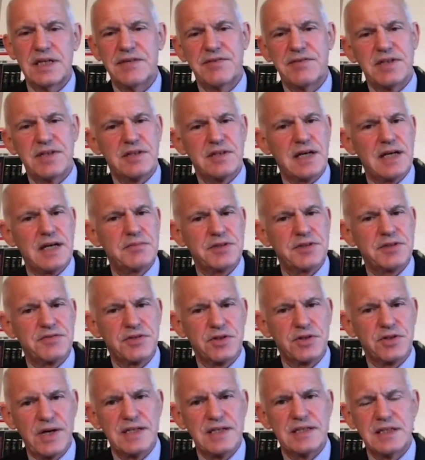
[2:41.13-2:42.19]
Even in times
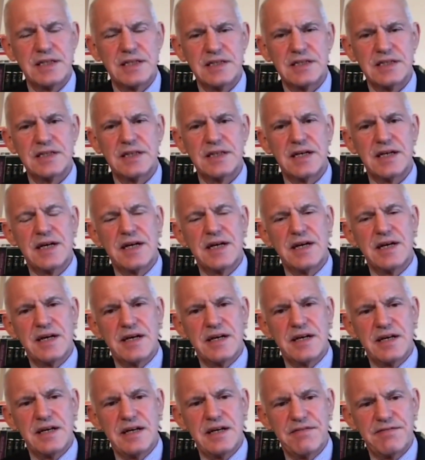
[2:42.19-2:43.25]
of crisis,
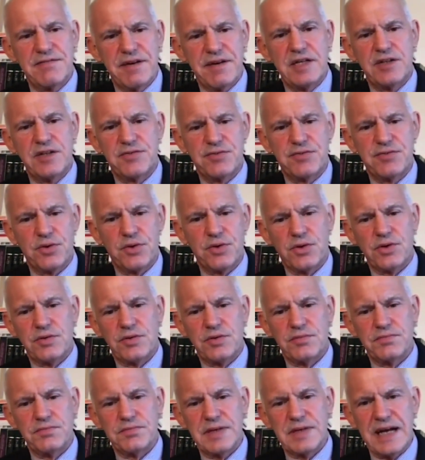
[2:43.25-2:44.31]
he fights
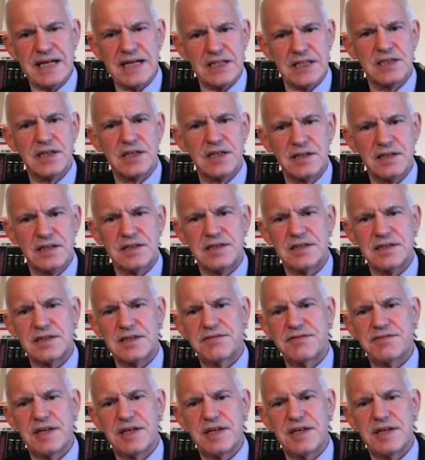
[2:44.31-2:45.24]
for excellence,